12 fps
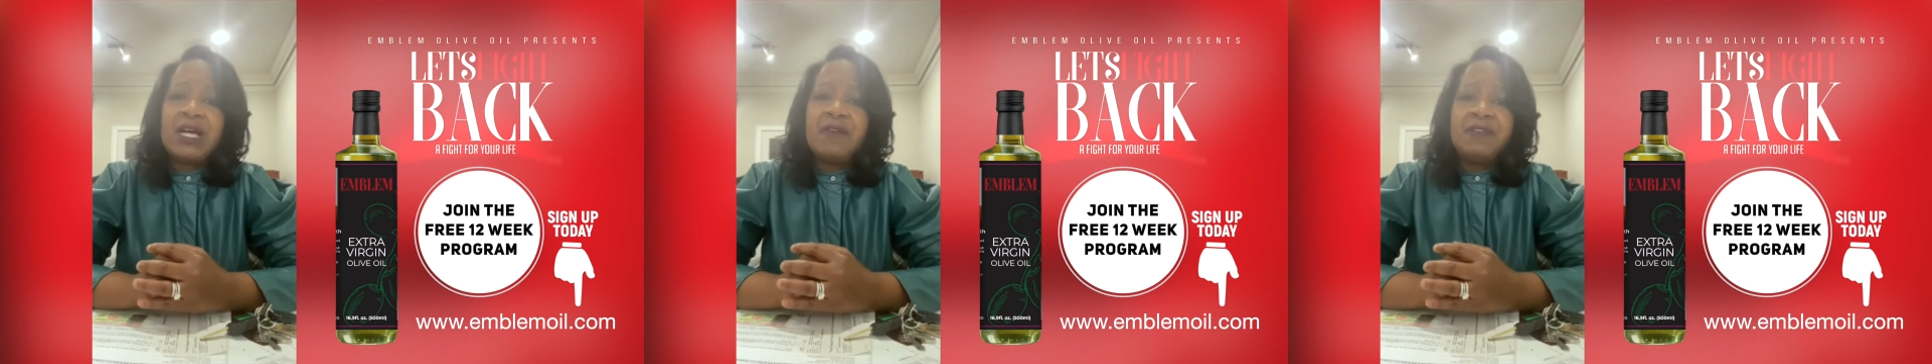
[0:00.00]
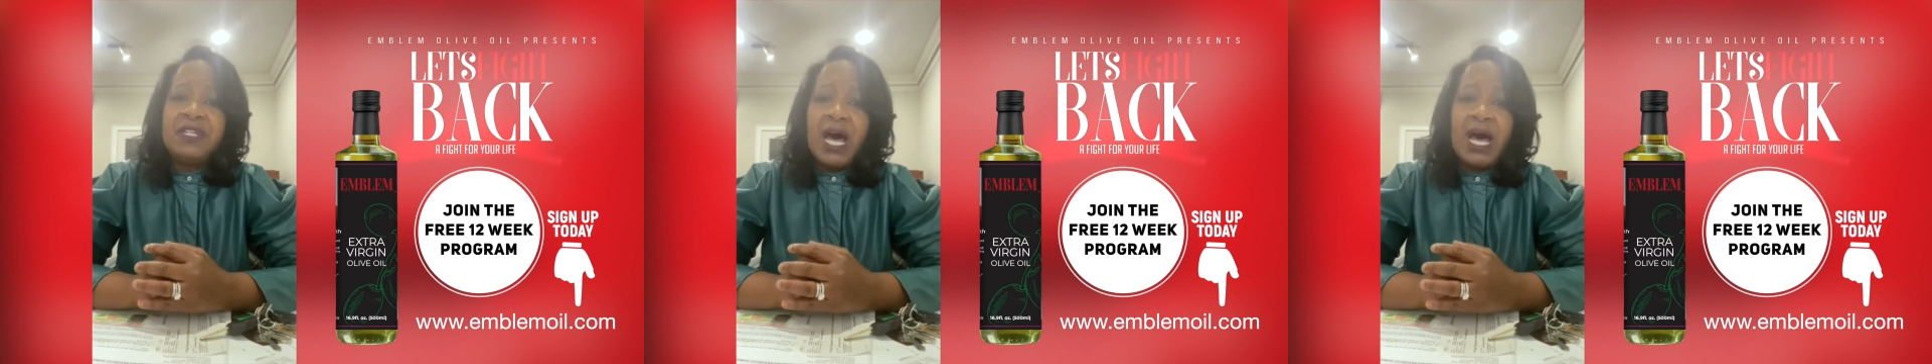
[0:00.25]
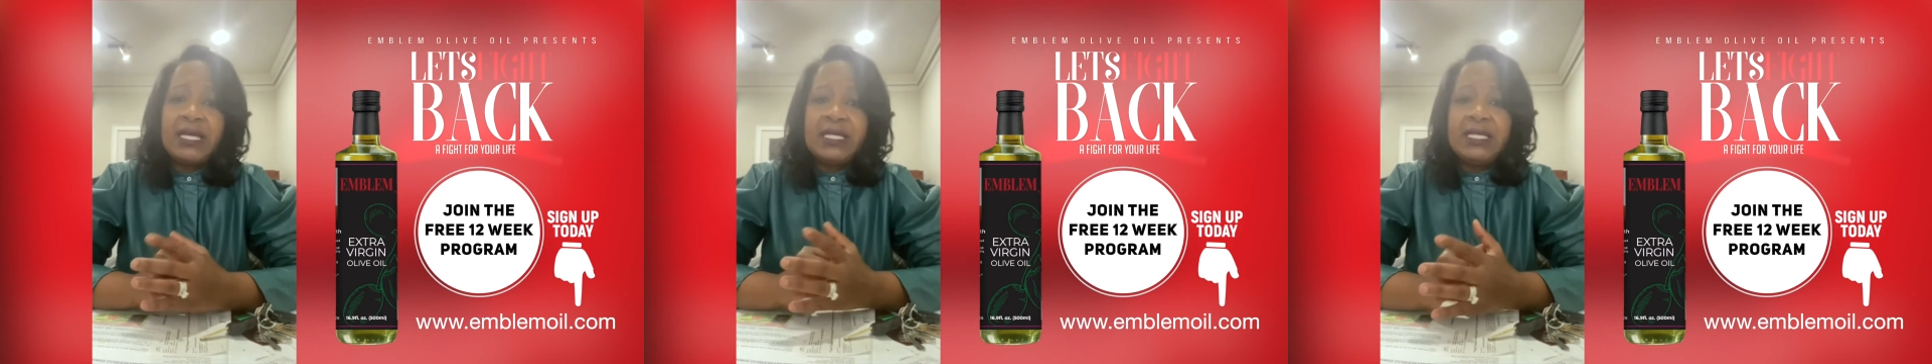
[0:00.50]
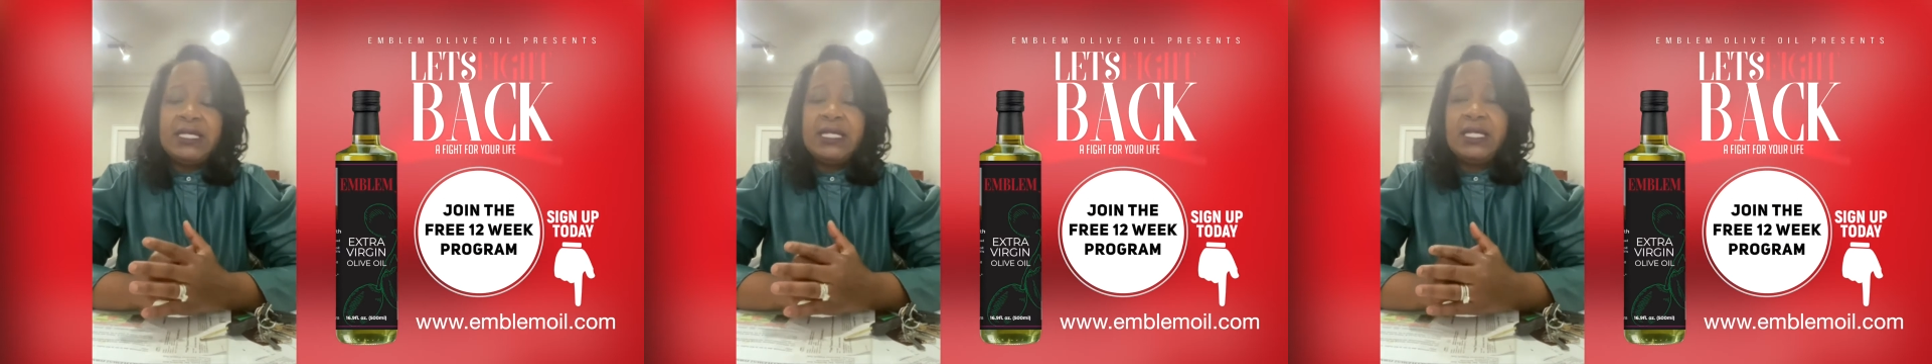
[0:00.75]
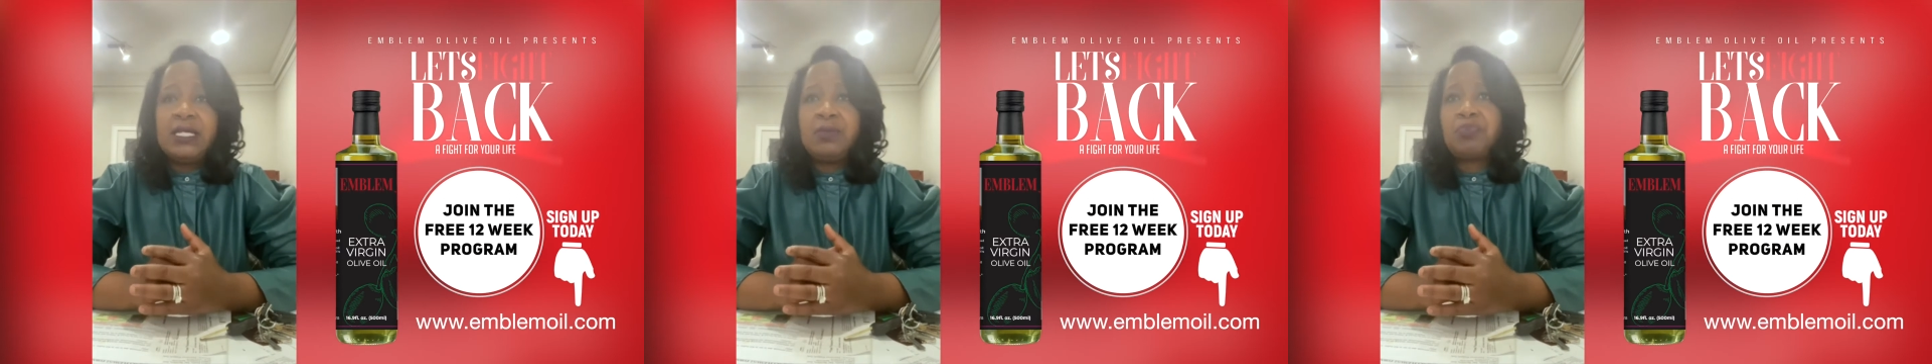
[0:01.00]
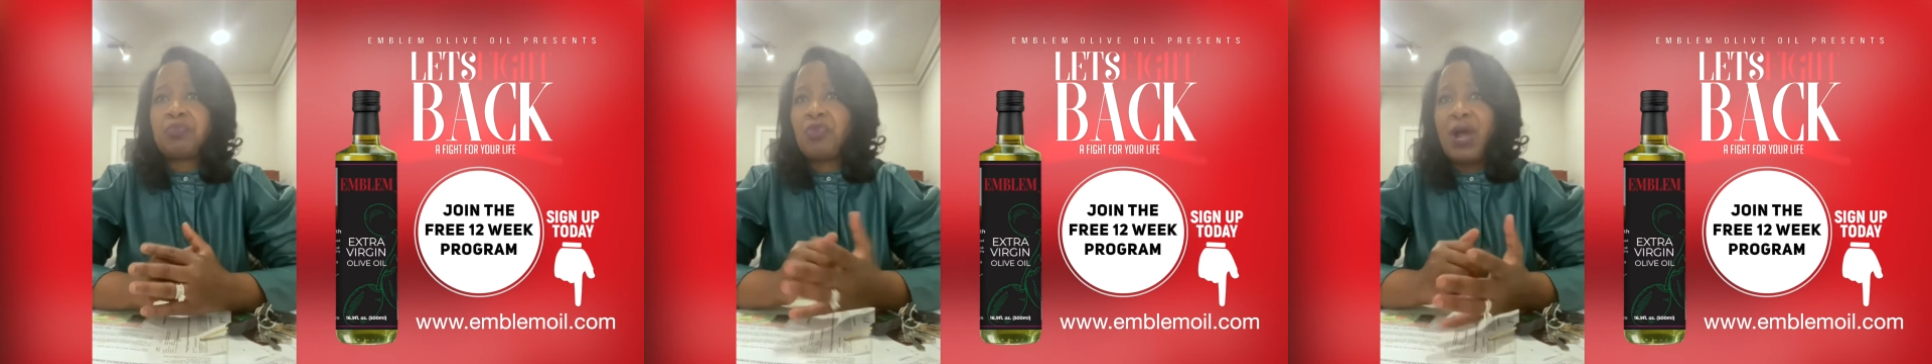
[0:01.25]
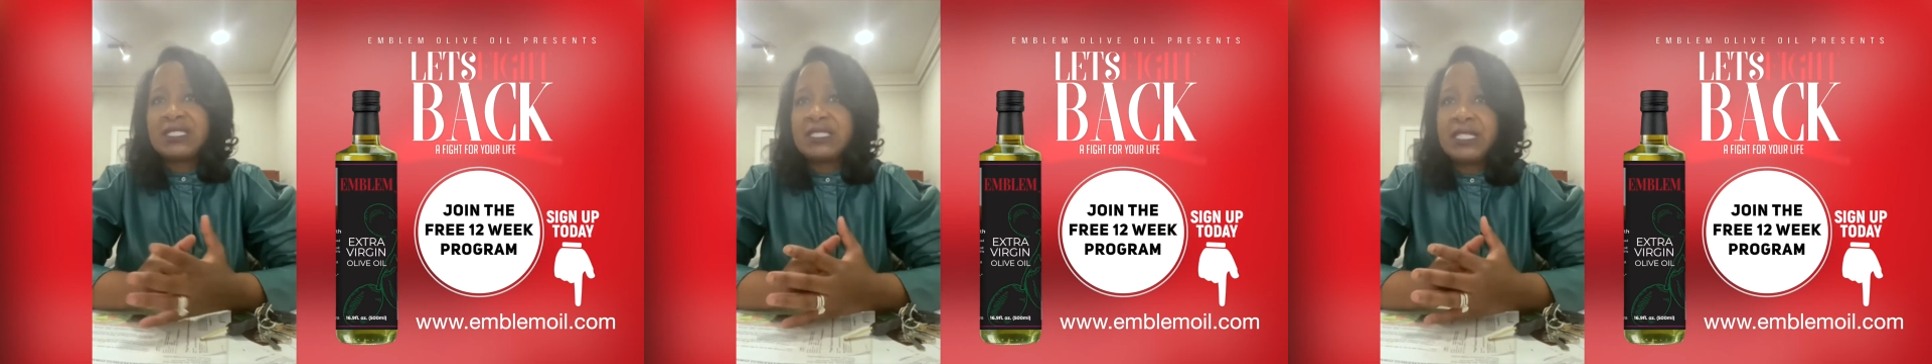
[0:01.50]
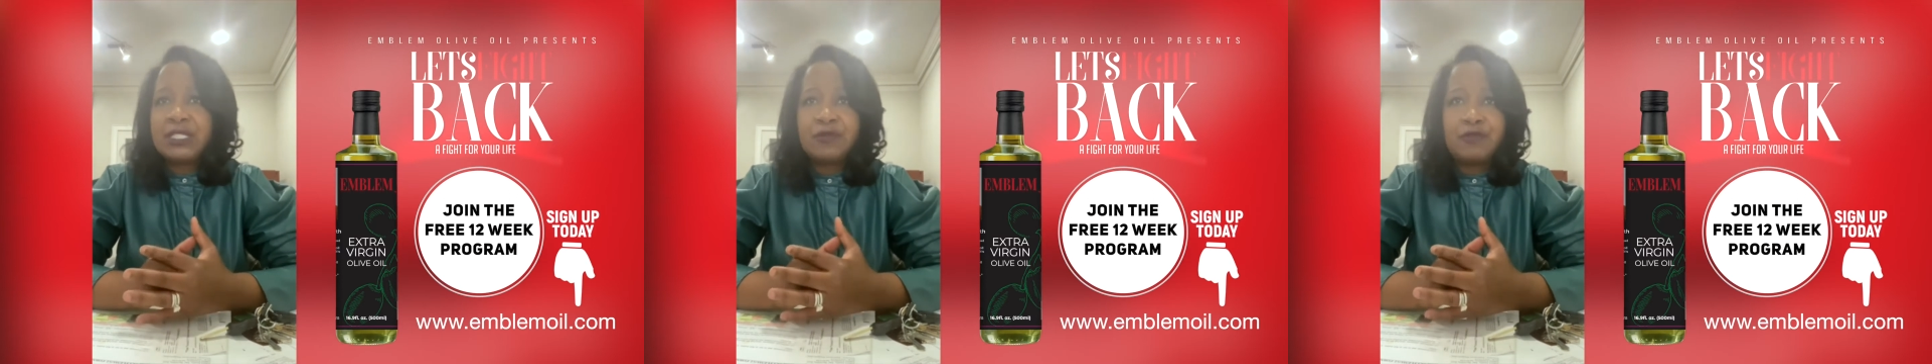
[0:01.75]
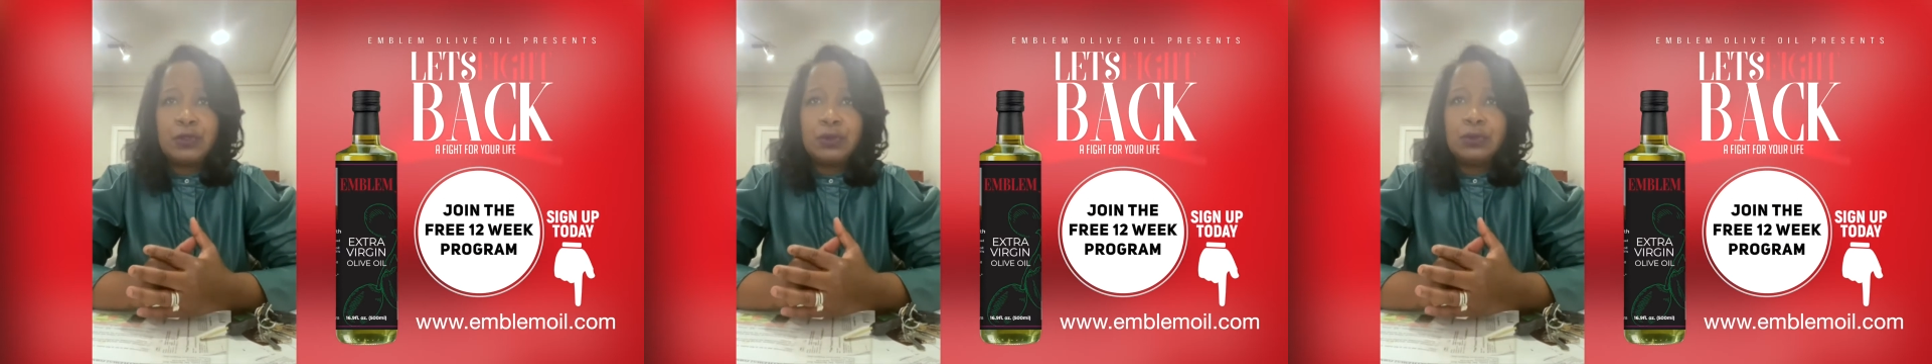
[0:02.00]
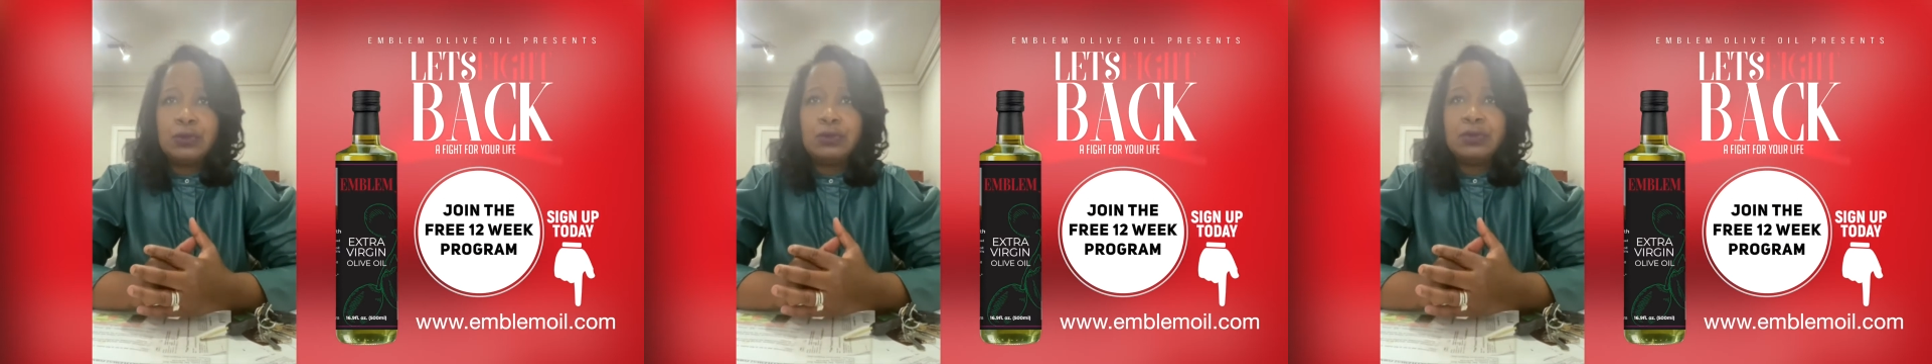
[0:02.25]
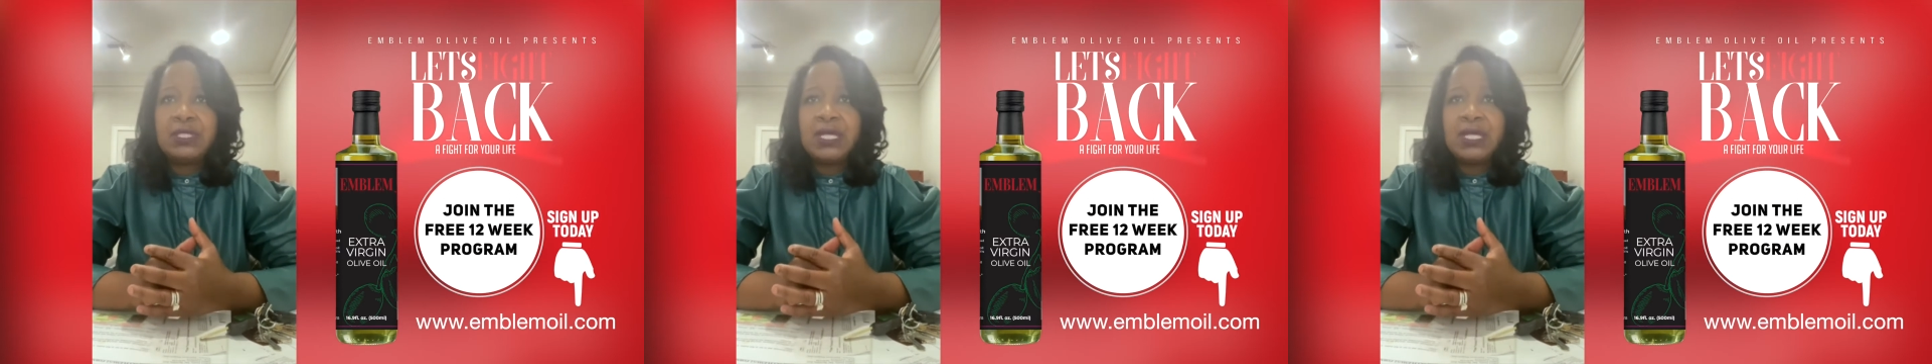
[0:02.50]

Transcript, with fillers: of not eating processed foods